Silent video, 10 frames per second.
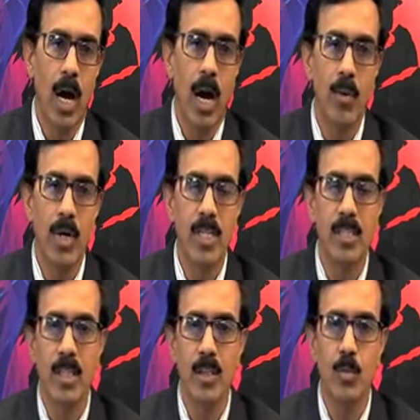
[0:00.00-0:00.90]
I will
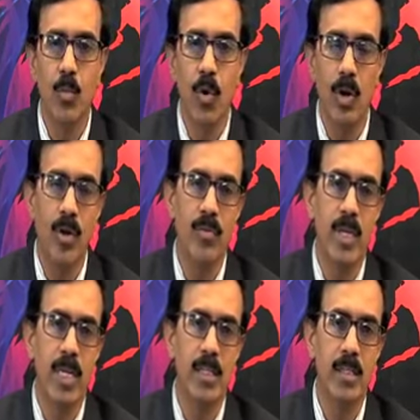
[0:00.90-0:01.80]
discuss more of
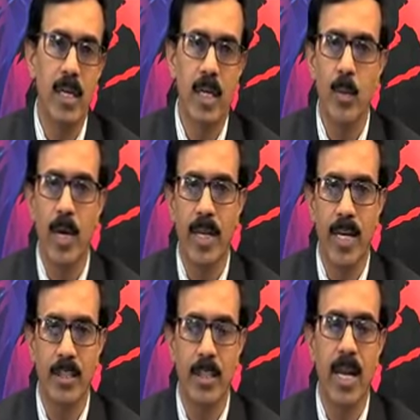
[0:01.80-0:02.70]
these in my
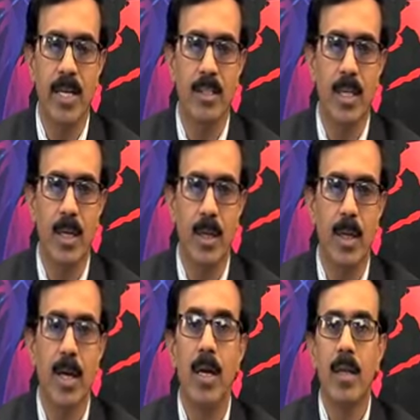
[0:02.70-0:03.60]
next lecture.
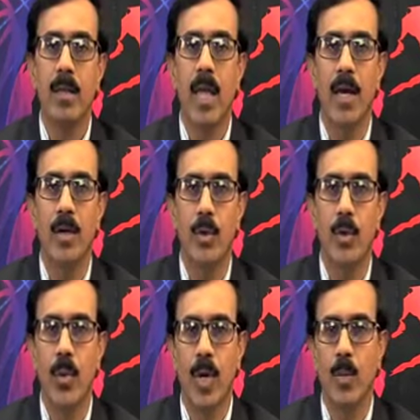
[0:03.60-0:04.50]
Thank
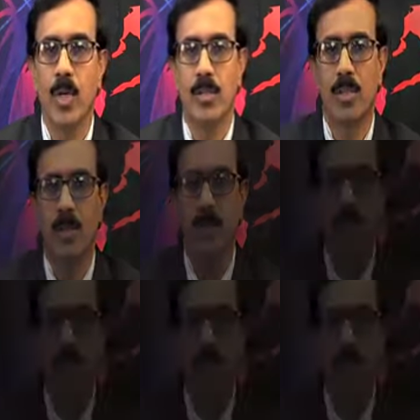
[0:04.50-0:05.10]
you very much.